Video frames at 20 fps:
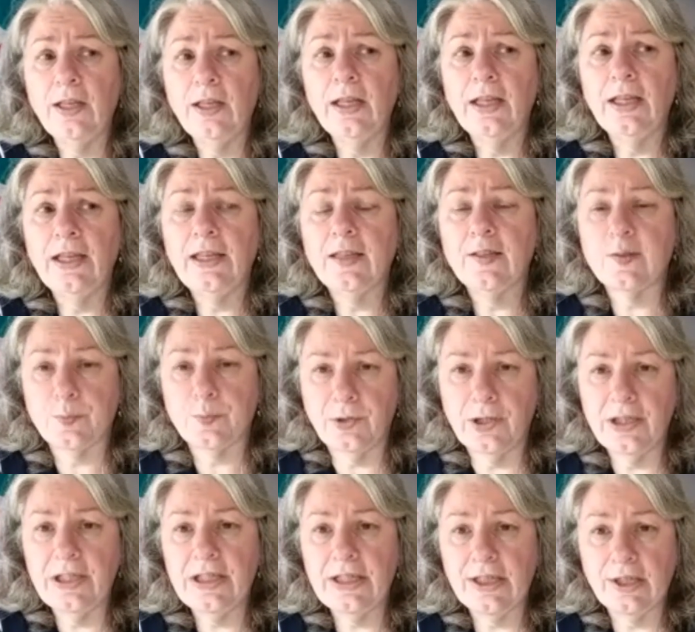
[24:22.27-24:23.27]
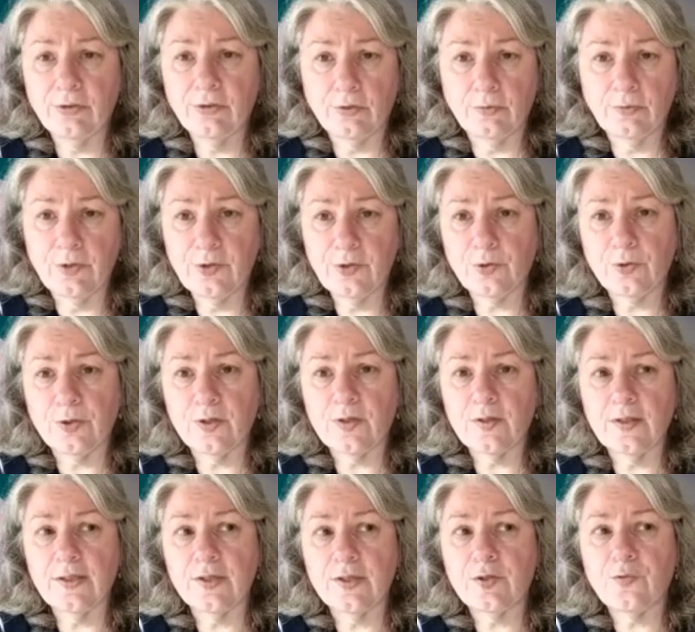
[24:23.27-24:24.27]
is putting together a resource
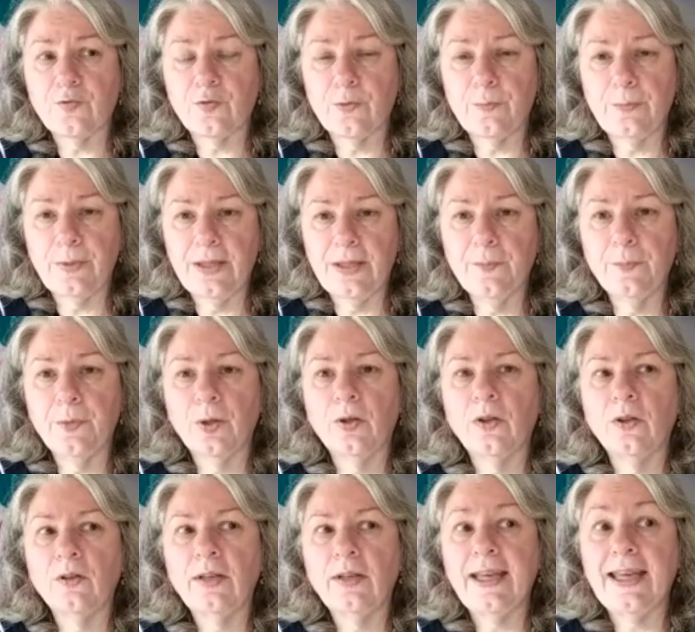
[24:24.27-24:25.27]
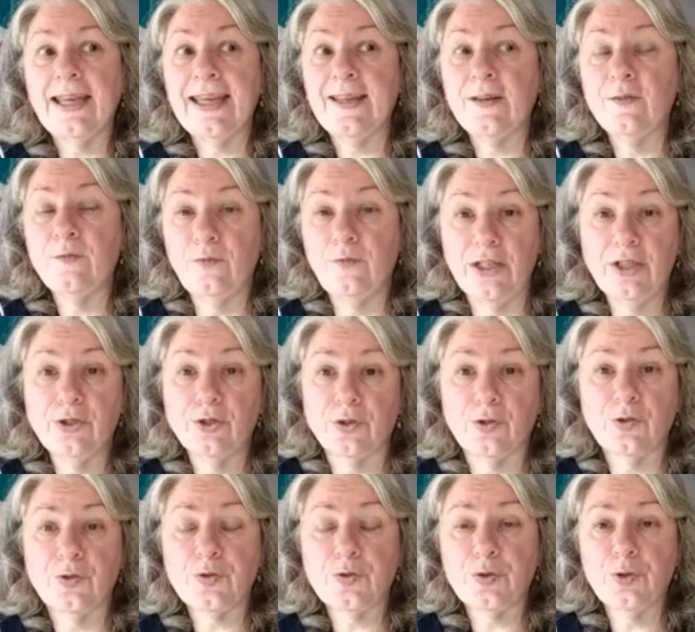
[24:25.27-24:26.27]
list for people and
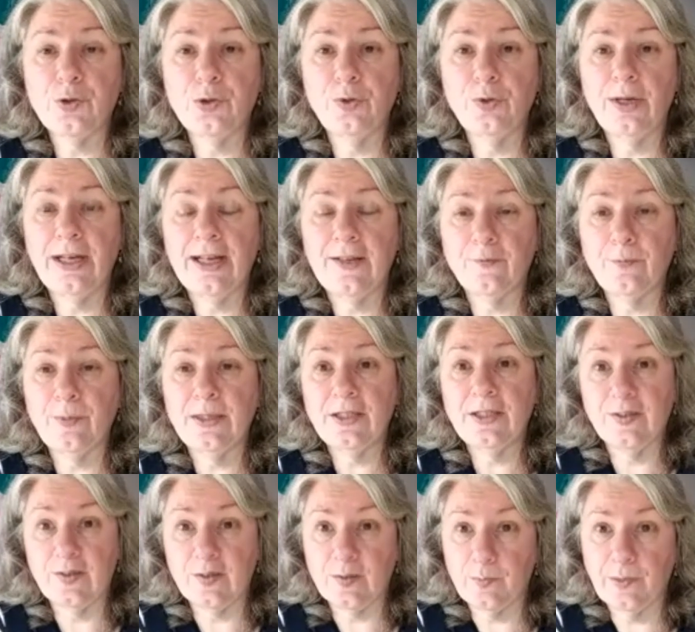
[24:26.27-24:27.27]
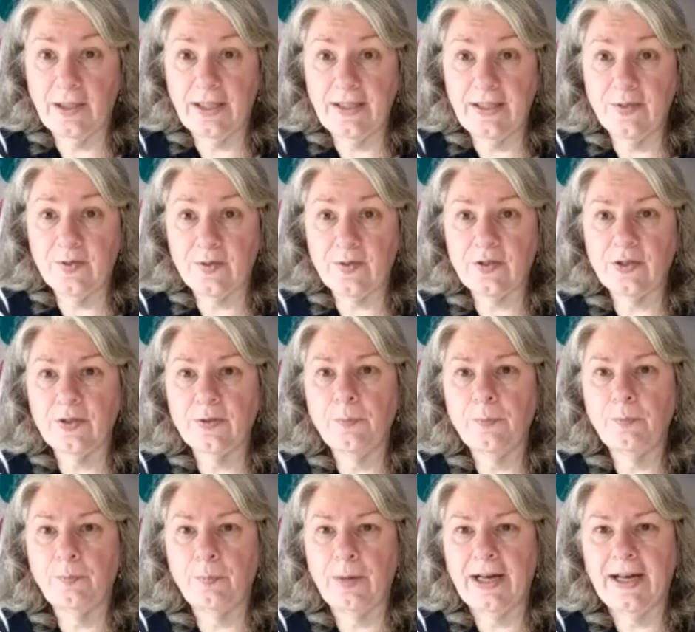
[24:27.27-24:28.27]
vendors who have been displaced
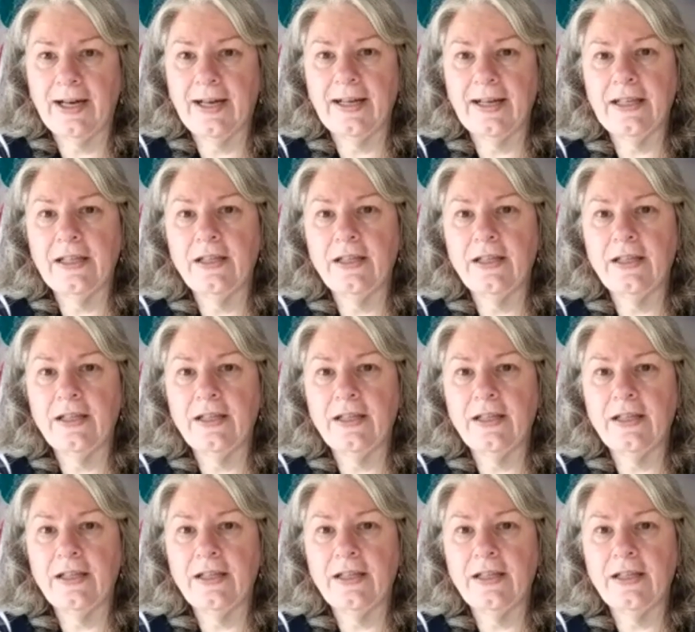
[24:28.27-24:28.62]
by